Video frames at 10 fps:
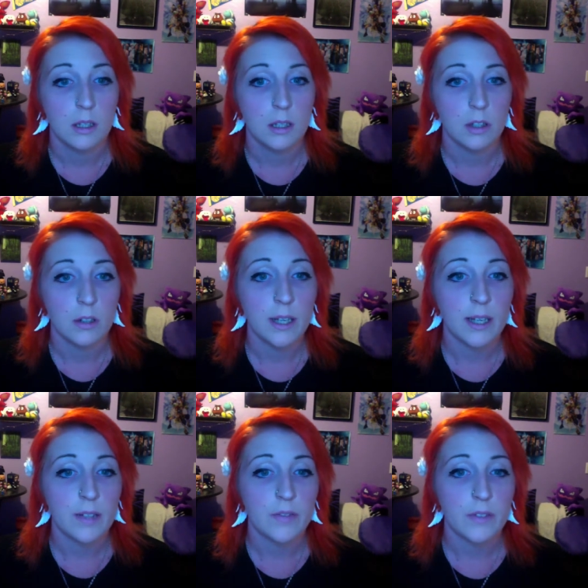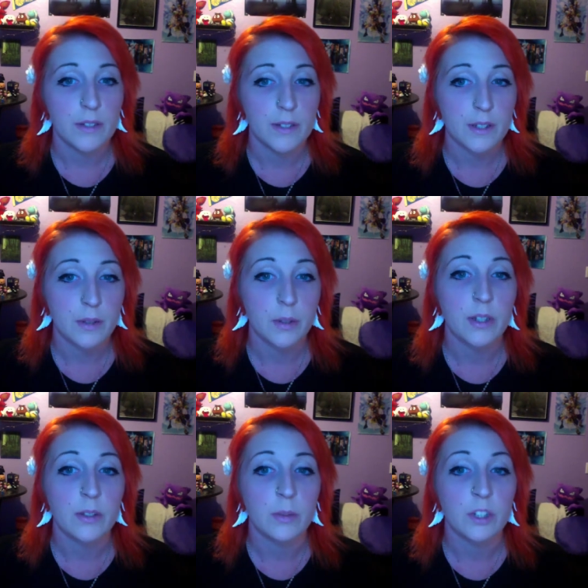Your life is
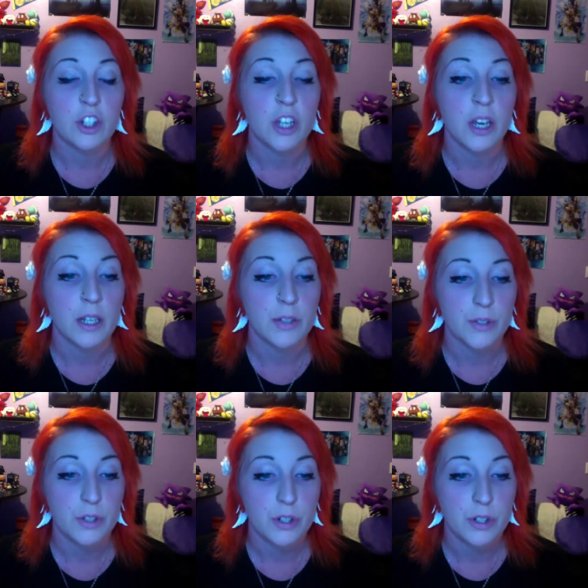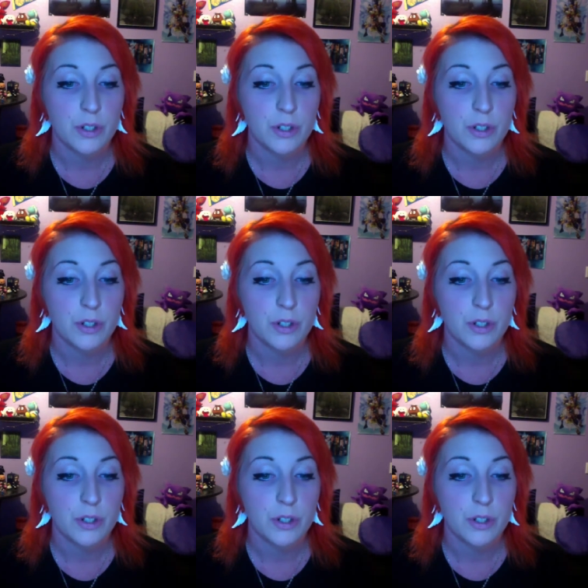going to be changed.